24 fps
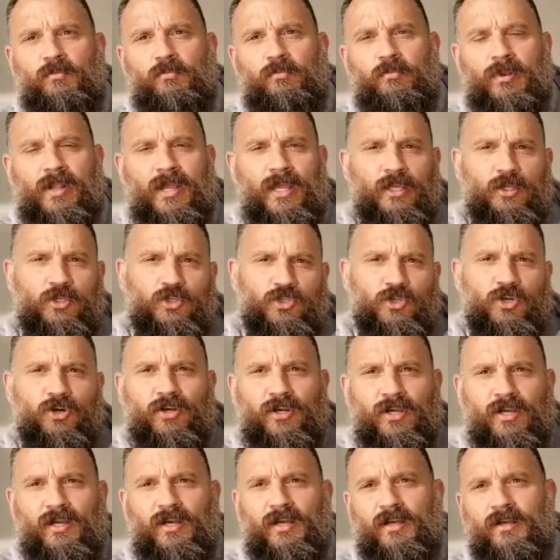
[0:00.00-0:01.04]
playing
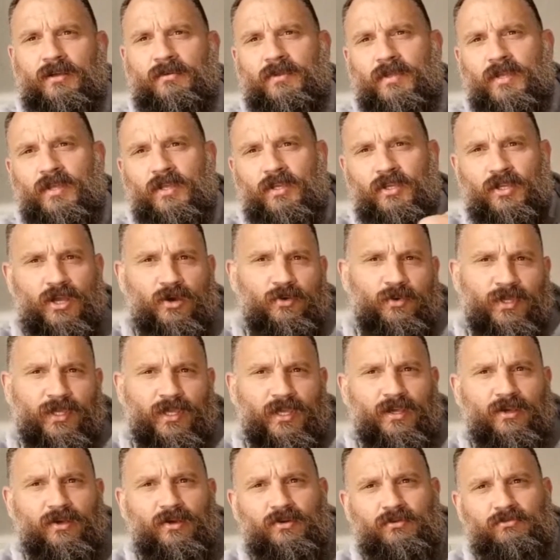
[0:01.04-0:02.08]
soccer, going
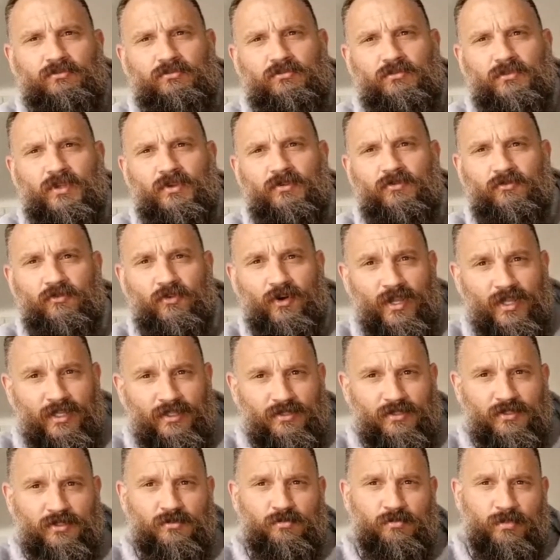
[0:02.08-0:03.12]
out,
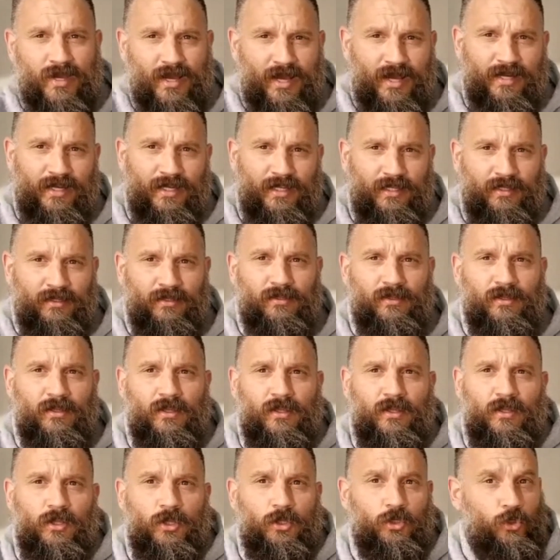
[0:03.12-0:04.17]
friends, partying,
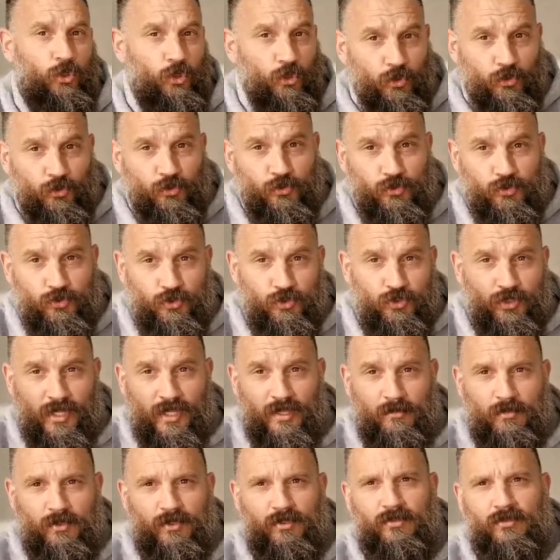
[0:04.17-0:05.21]
girls, you
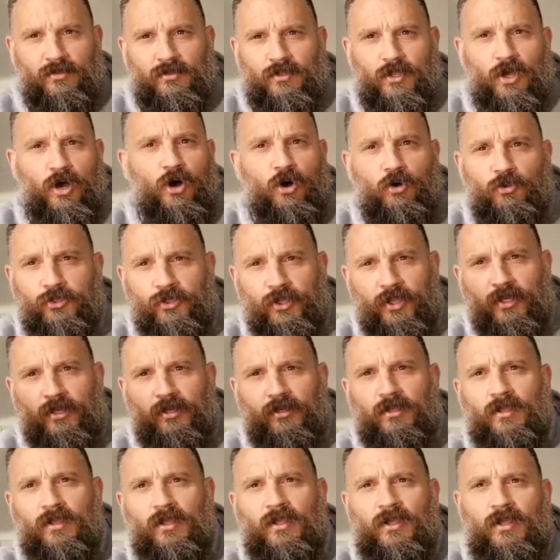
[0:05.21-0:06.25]
name it, the whole thing.
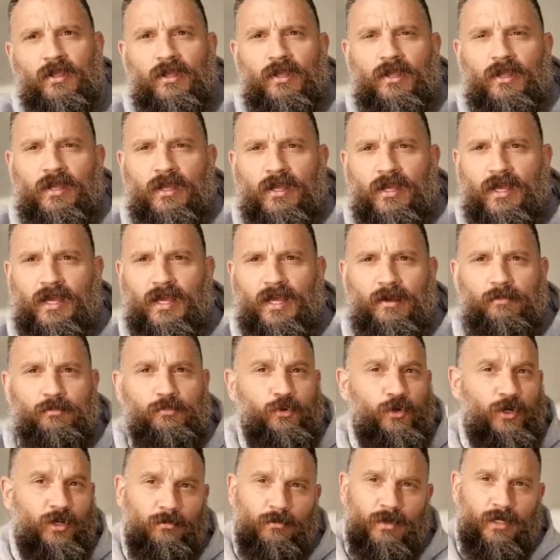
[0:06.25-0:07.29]

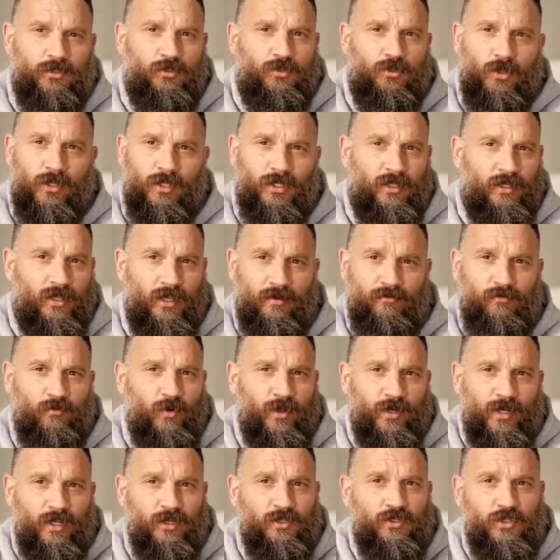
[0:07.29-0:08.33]
Pretty much like
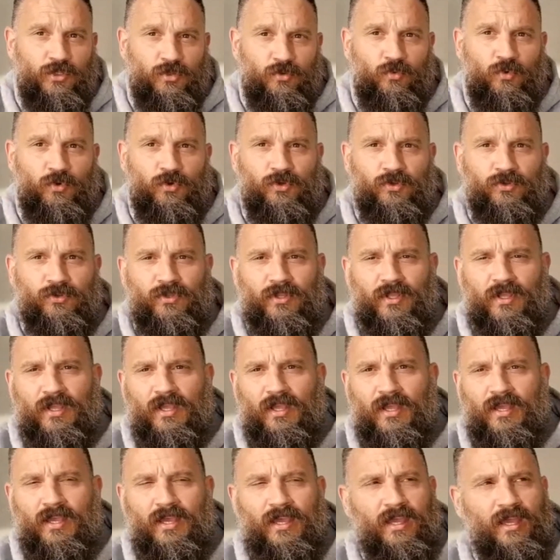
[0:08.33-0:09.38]
everyone else in the world.
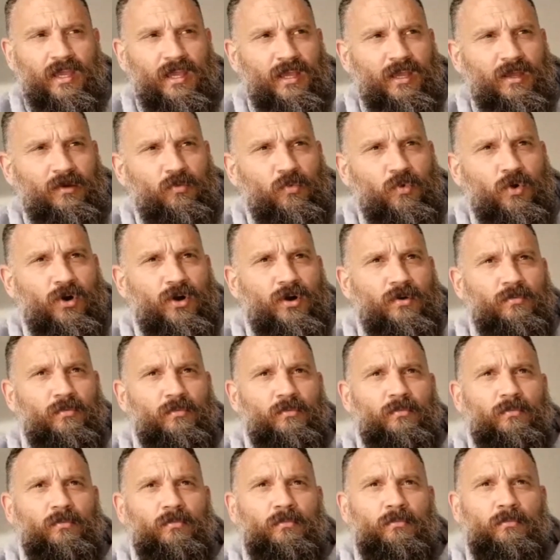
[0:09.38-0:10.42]
And what
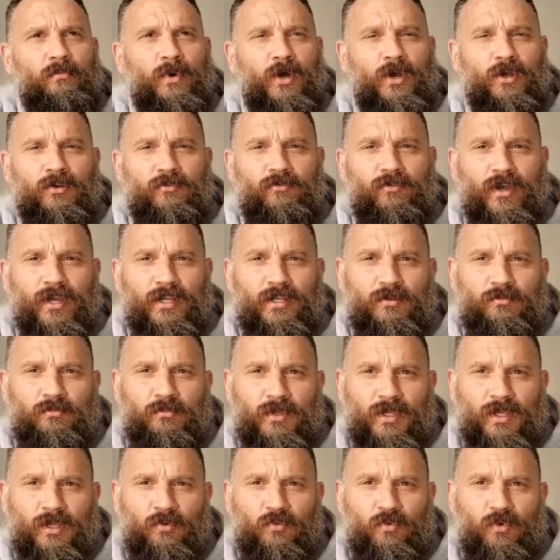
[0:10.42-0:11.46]
motivated
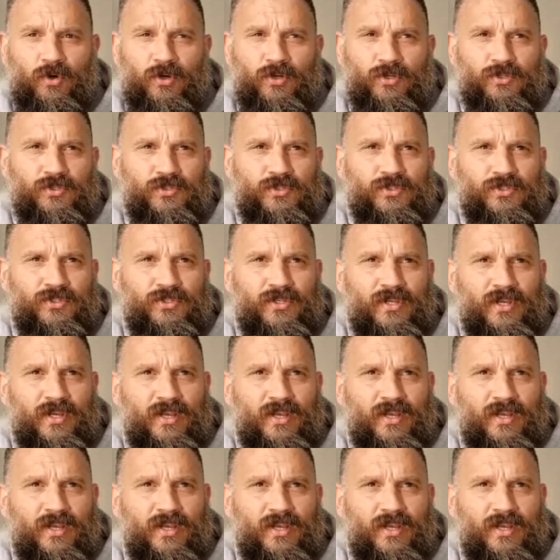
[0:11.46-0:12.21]
me was